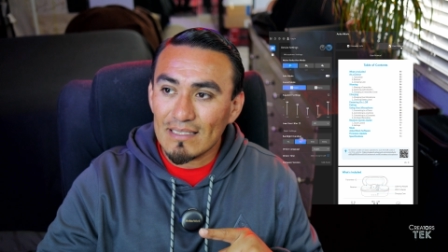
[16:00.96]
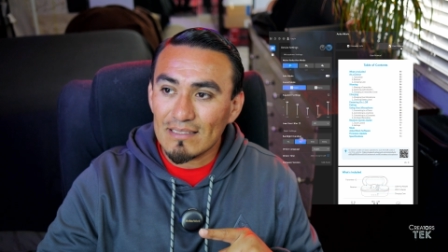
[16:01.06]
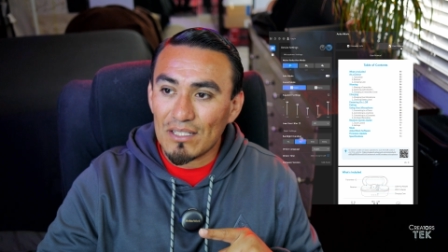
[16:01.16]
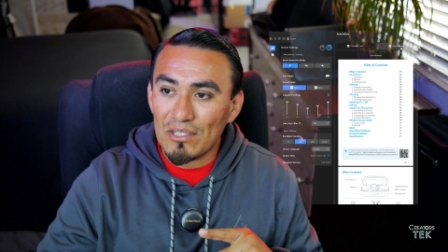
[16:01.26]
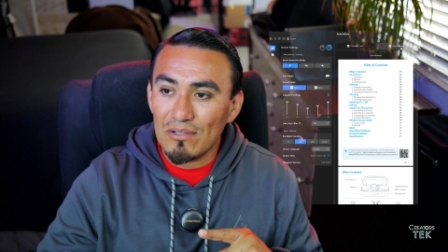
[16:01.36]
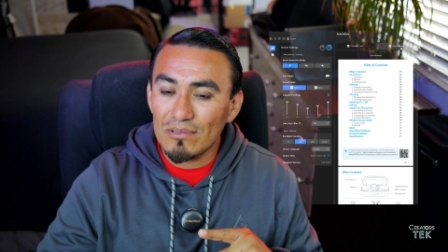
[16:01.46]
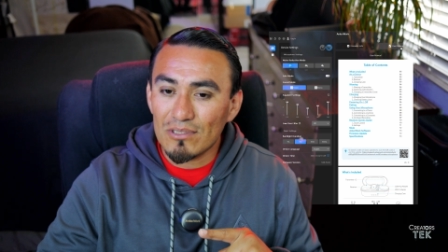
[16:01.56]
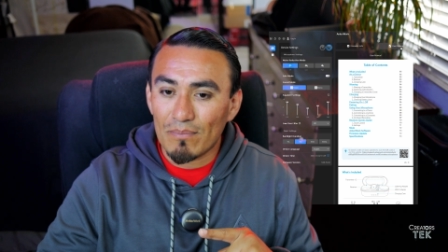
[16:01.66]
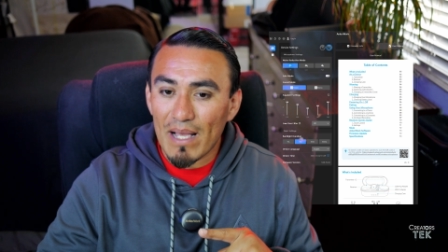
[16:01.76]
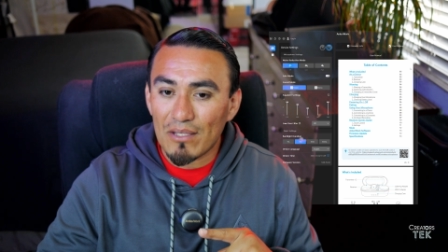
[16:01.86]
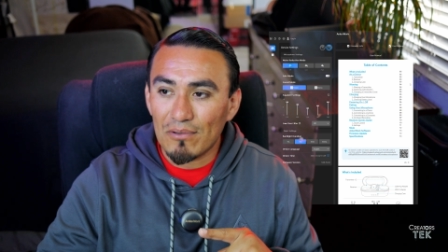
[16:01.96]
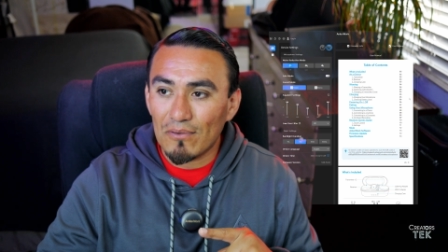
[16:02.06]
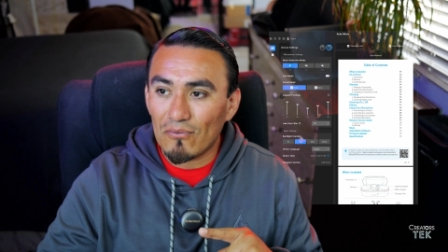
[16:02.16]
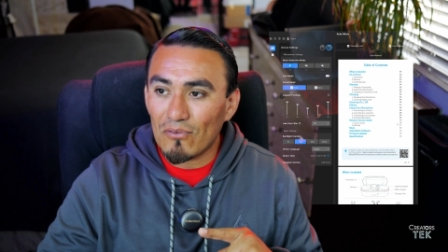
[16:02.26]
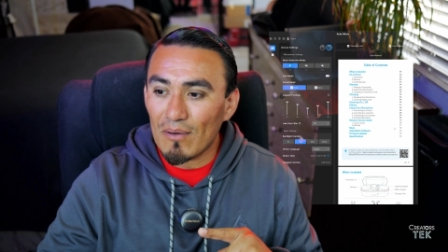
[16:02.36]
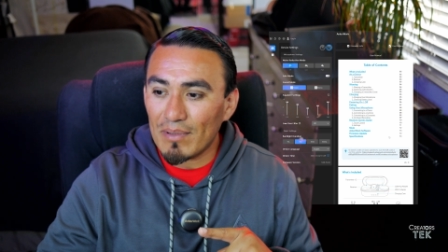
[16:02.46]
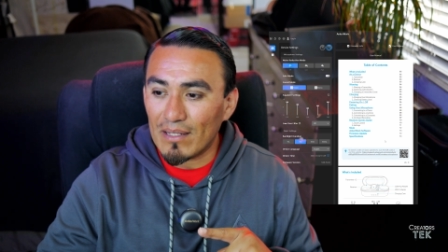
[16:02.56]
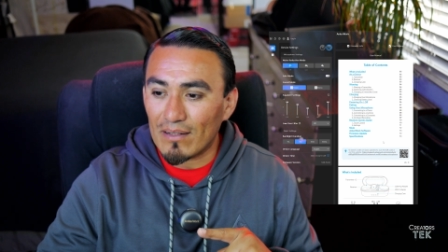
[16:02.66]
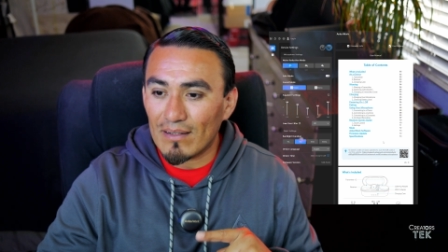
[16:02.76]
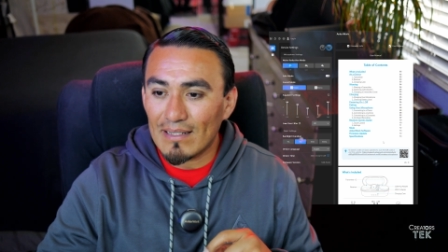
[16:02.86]
the user manual from
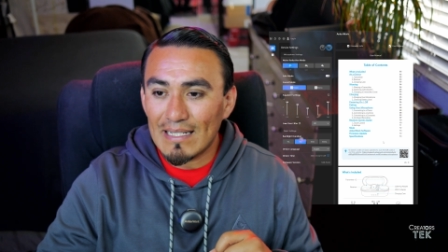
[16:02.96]
here.